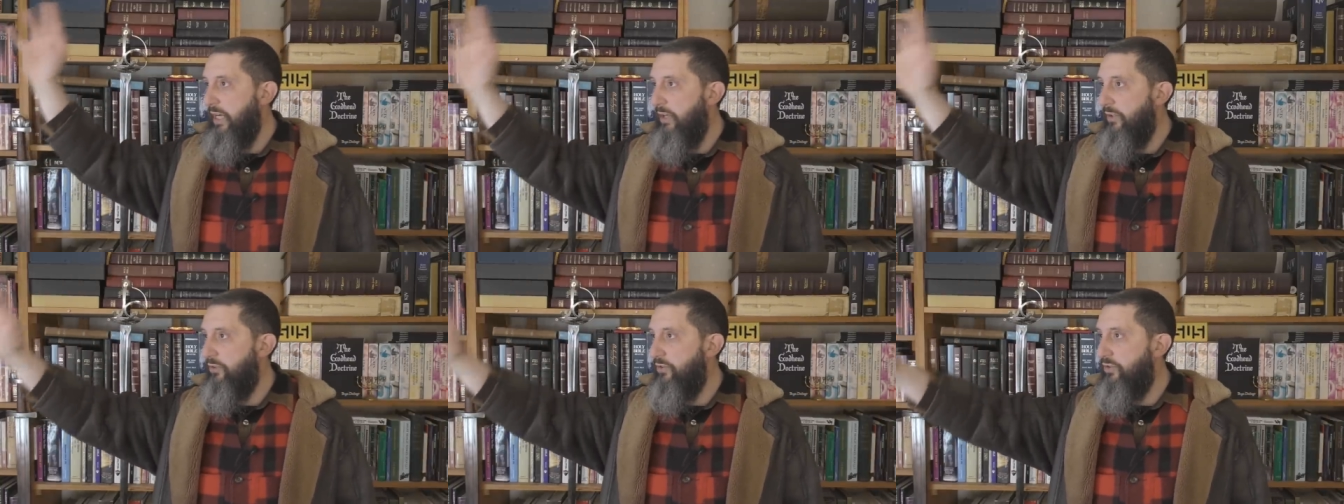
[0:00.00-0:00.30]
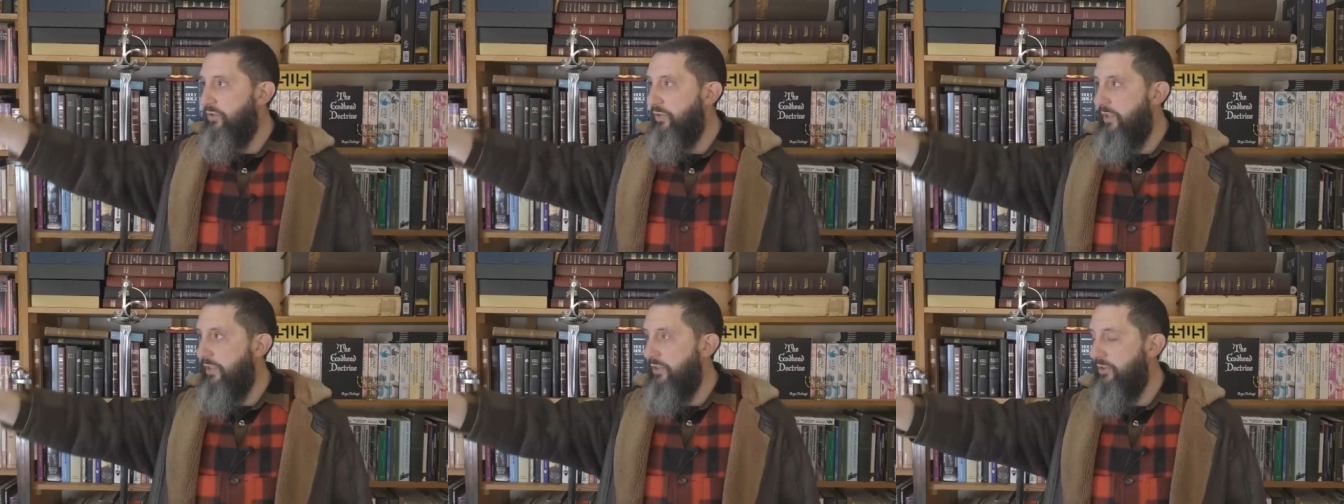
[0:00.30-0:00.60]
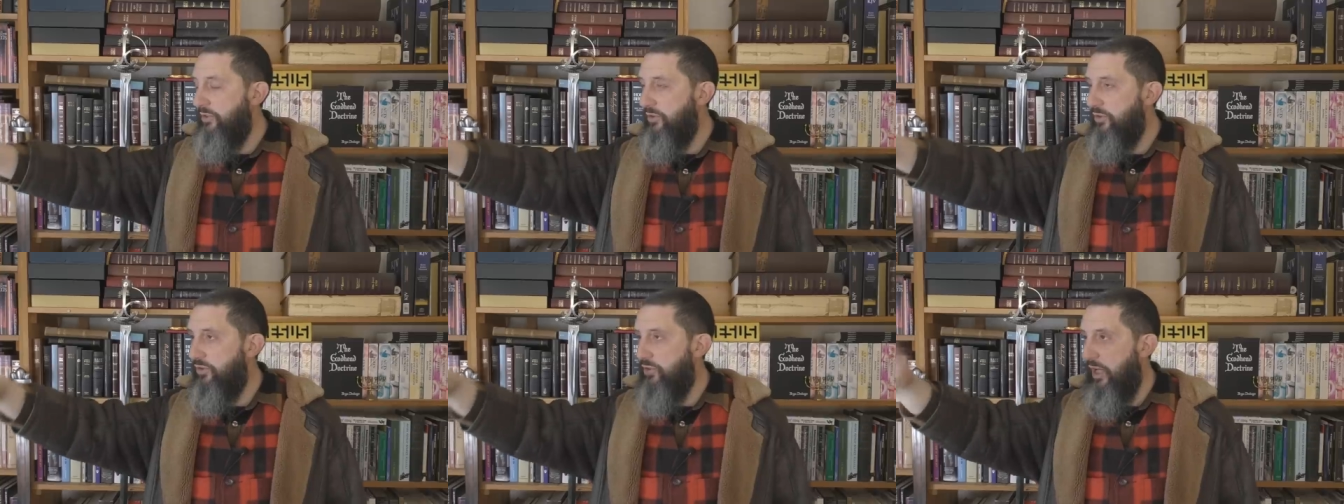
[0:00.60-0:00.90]
out on the
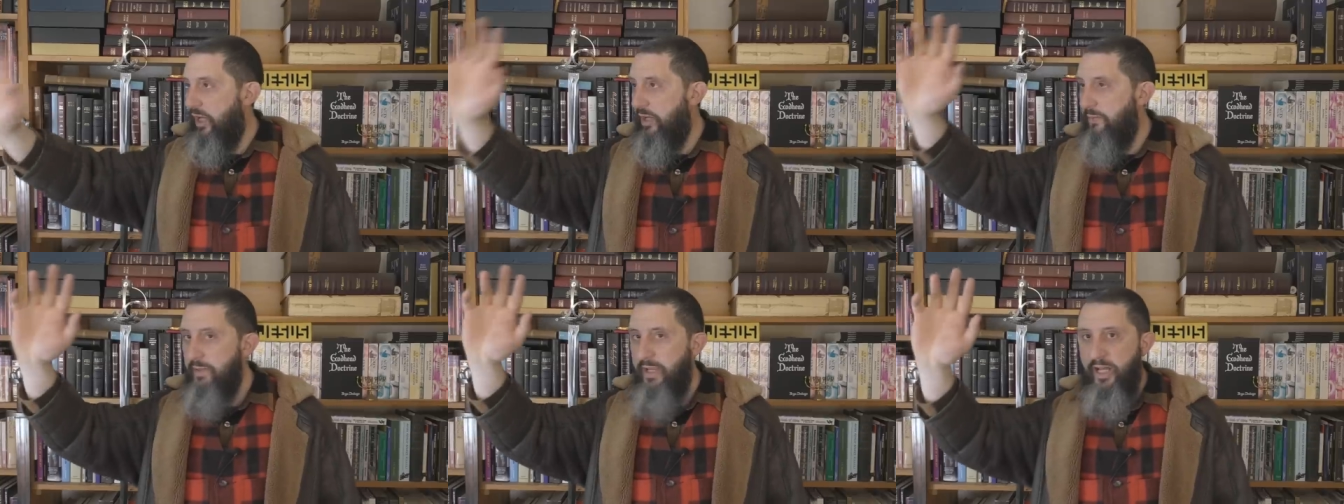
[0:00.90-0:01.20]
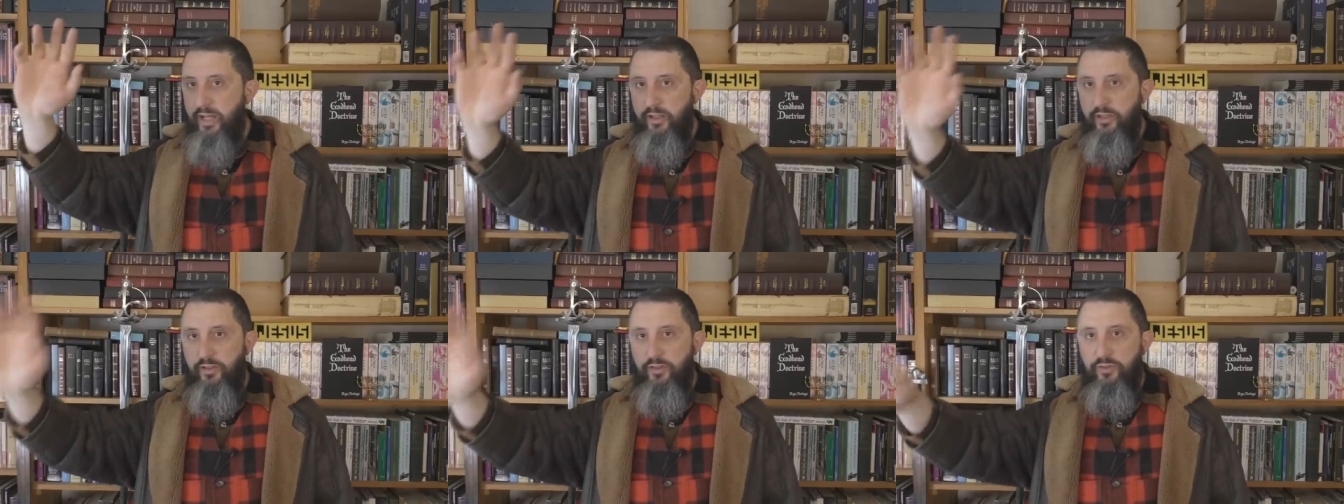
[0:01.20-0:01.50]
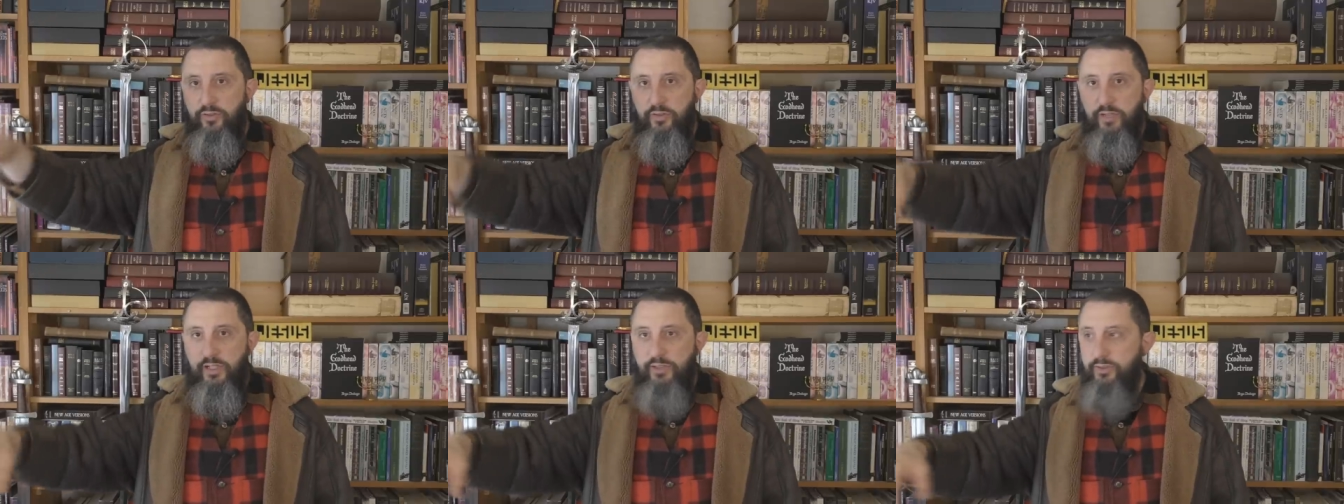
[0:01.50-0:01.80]
streets and sodomy out on the
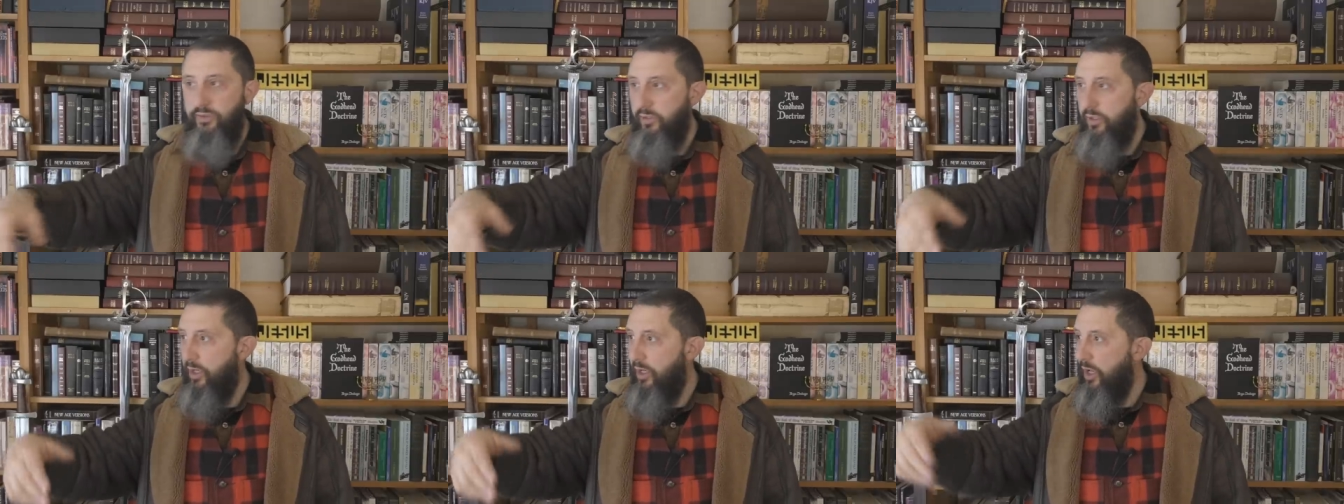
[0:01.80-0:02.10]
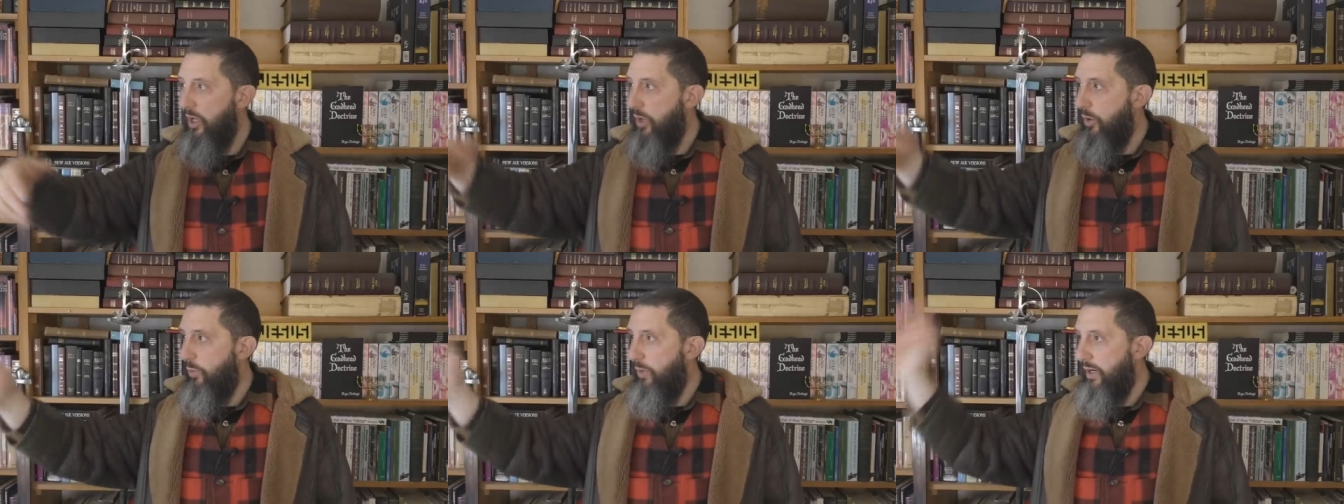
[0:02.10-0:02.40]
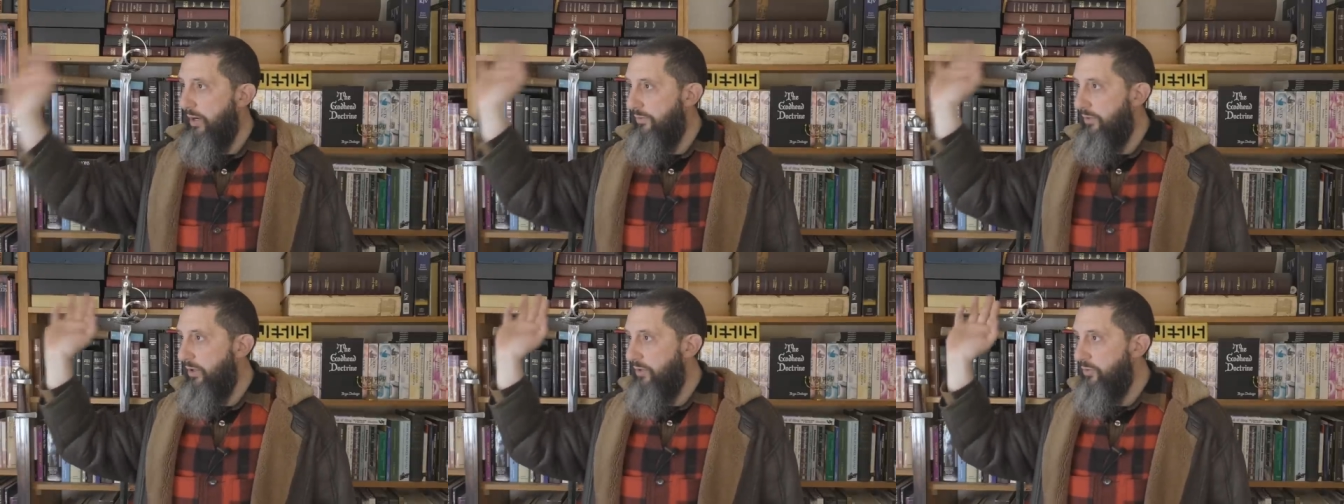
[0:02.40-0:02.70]
streets and
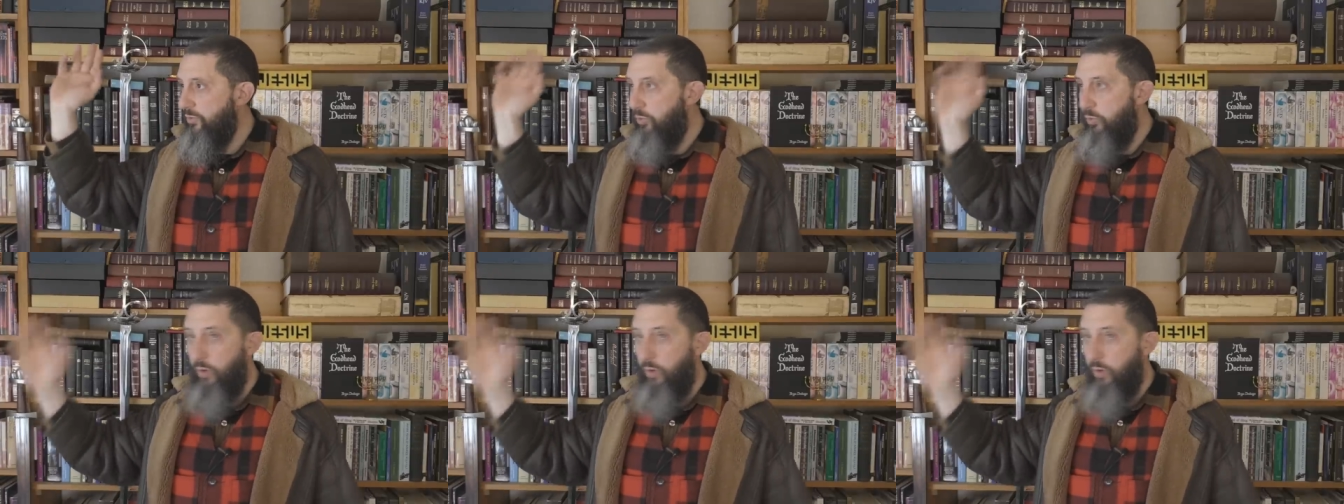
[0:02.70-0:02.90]
whatever else.